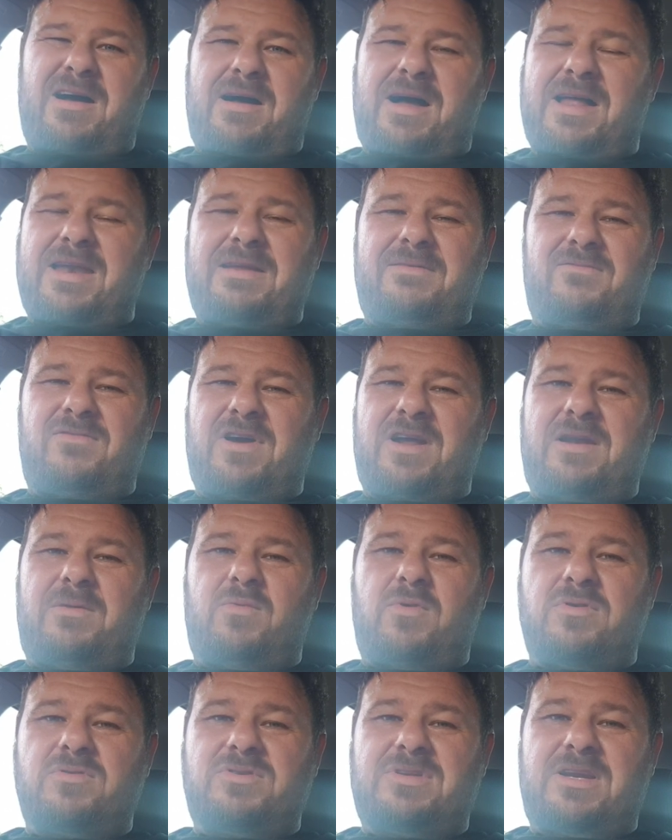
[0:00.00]
I didn't really
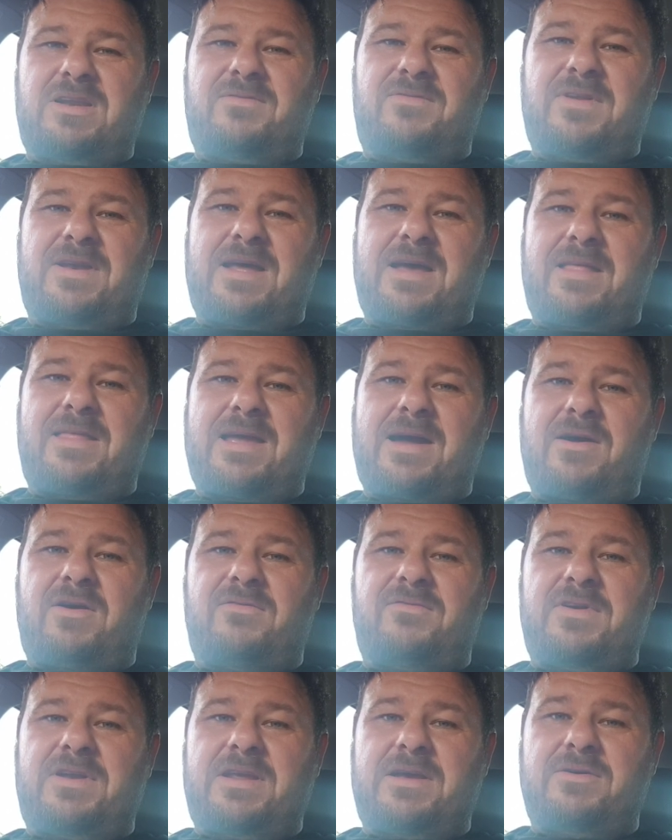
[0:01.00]
want anything out of the
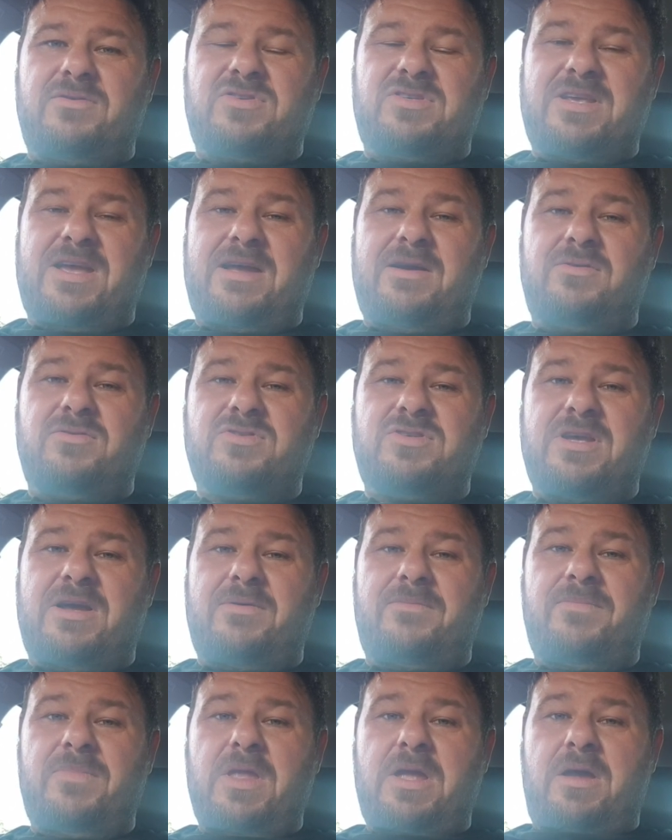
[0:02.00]
Arrow video sale,
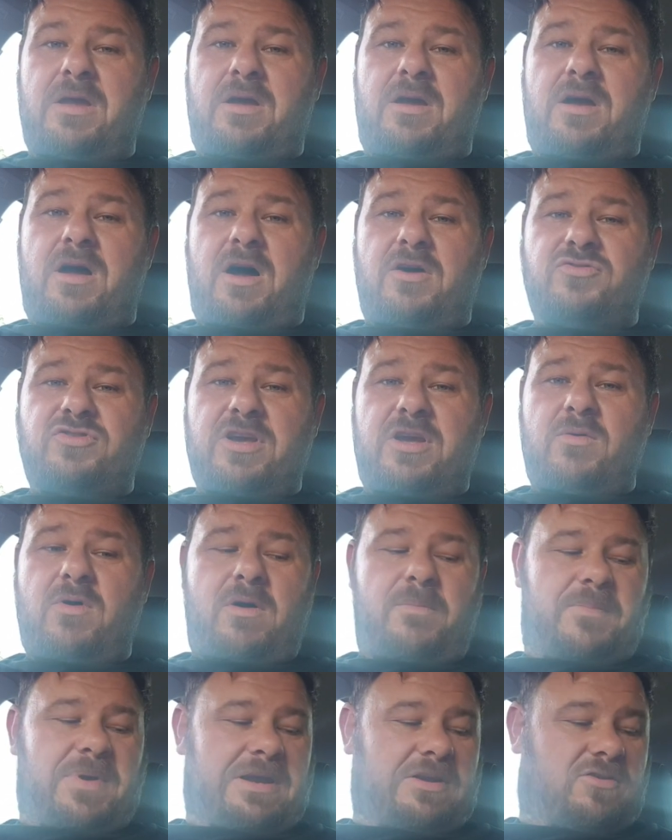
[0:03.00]
so I'll show you
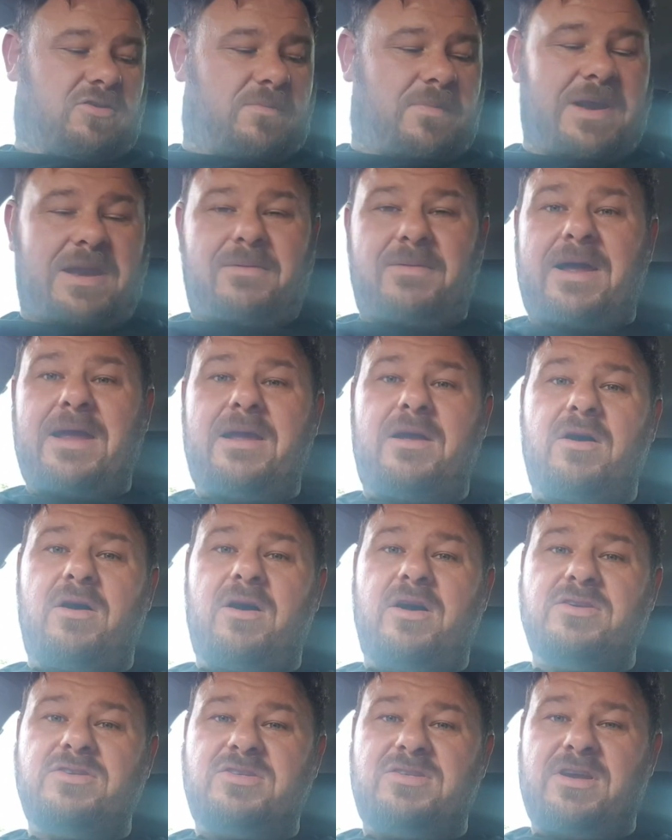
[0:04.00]
what I picked up anyway,
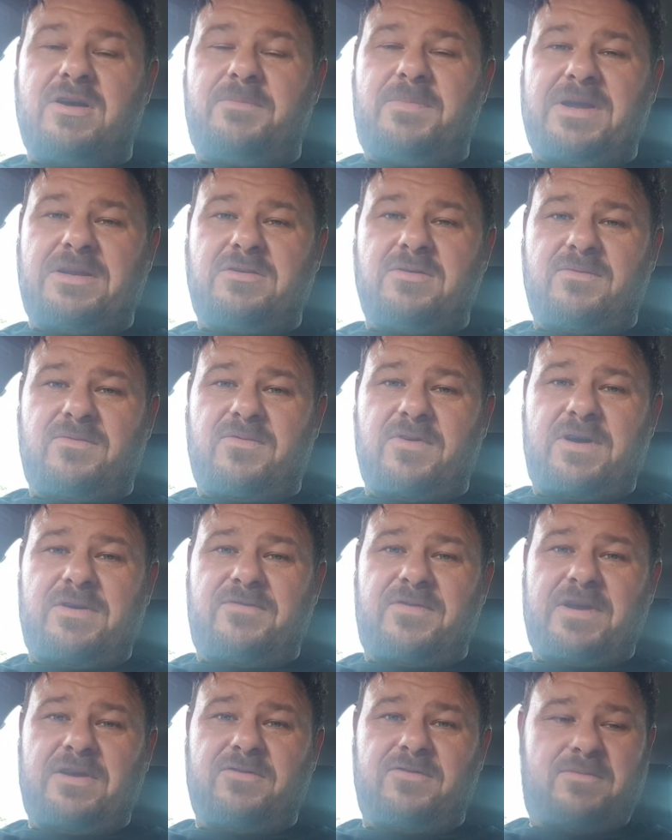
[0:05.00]
guys. So I picked up 3
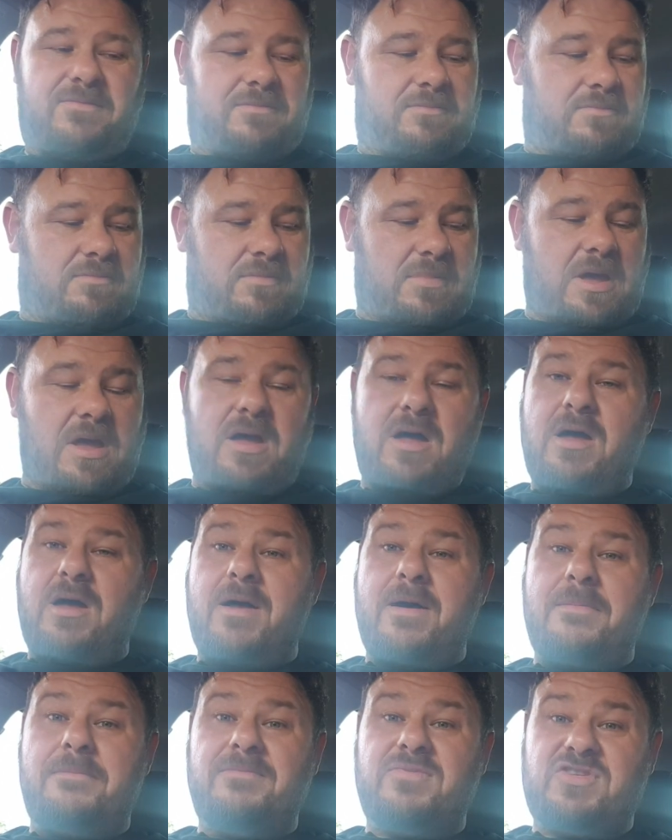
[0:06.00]
things from
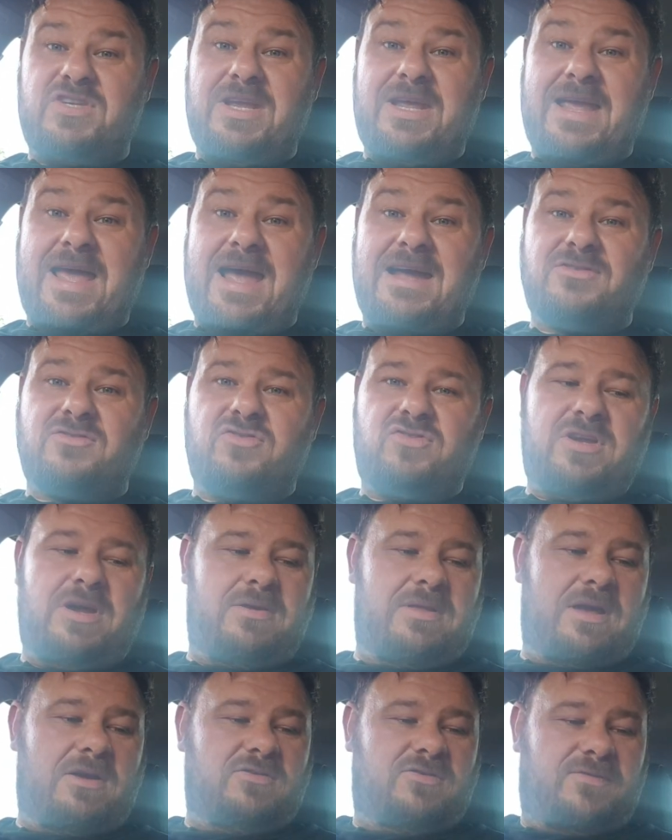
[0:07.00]
CX. I'll show
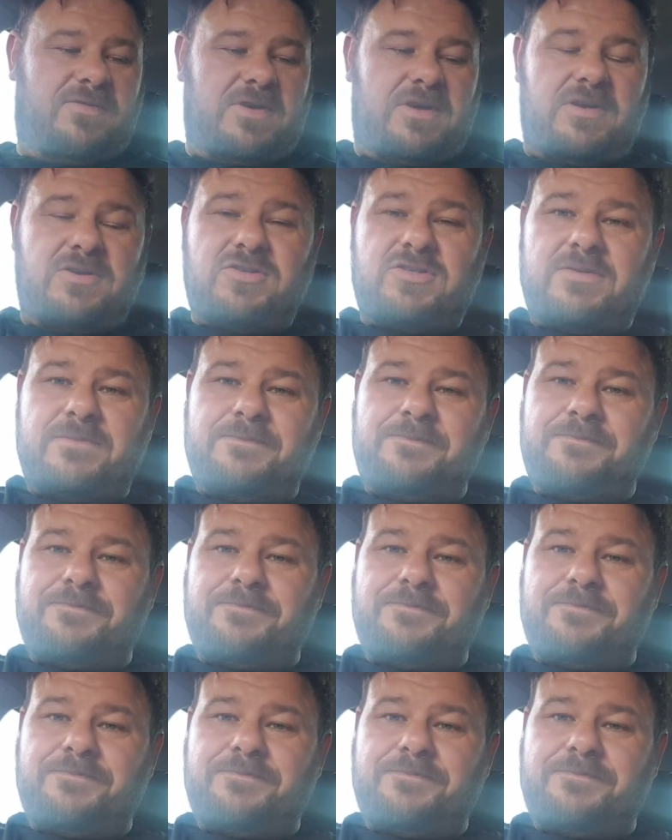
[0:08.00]
you those first.